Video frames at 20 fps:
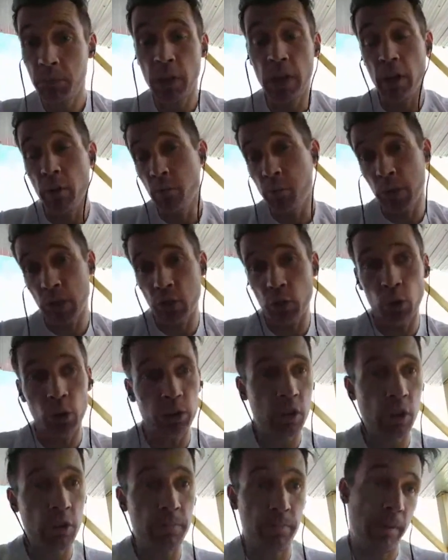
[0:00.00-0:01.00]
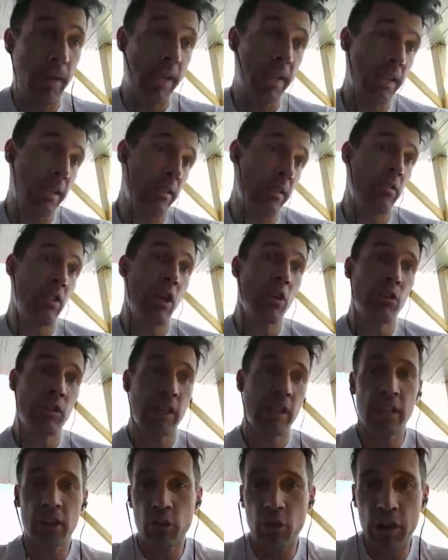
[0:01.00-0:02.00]
which all could be
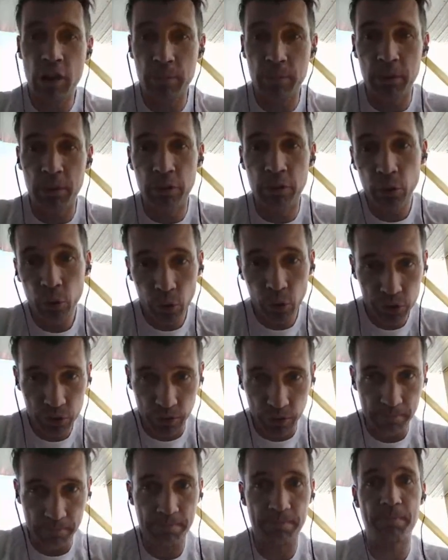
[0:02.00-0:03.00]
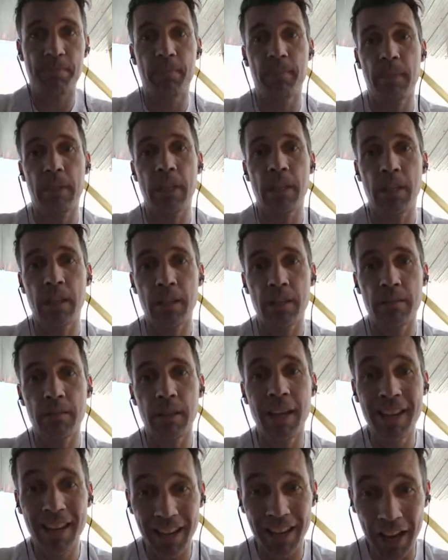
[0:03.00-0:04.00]
totally incredible and awesome. And
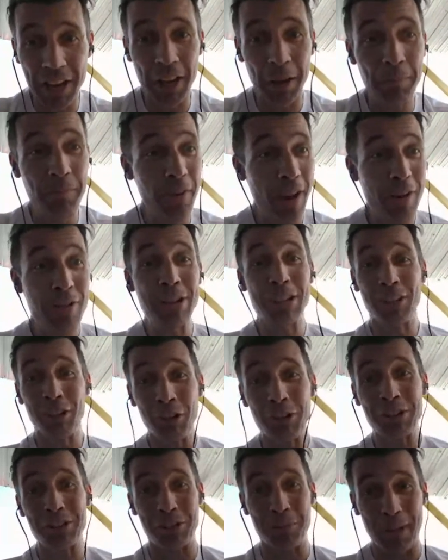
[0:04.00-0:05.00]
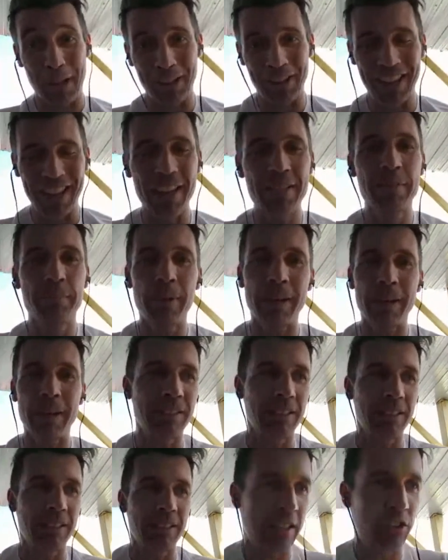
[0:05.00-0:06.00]
I'm very curious about it. And
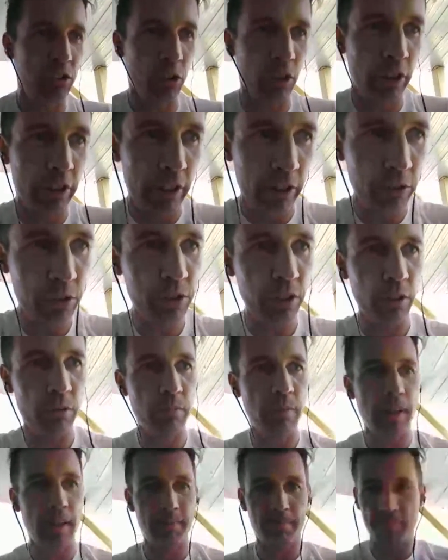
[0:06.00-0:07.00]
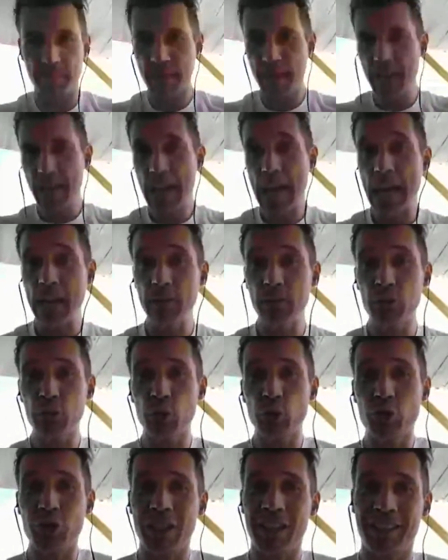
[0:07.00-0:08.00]
basically that's all I know. So end of
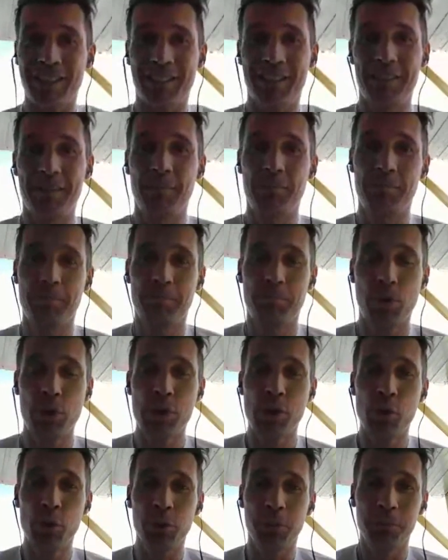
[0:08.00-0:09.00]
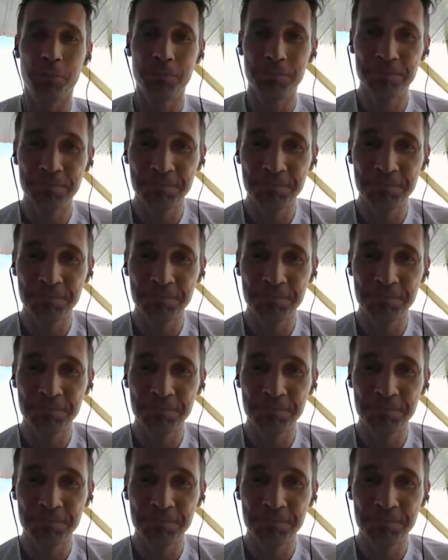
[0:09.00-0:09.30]
story. Pretty cool.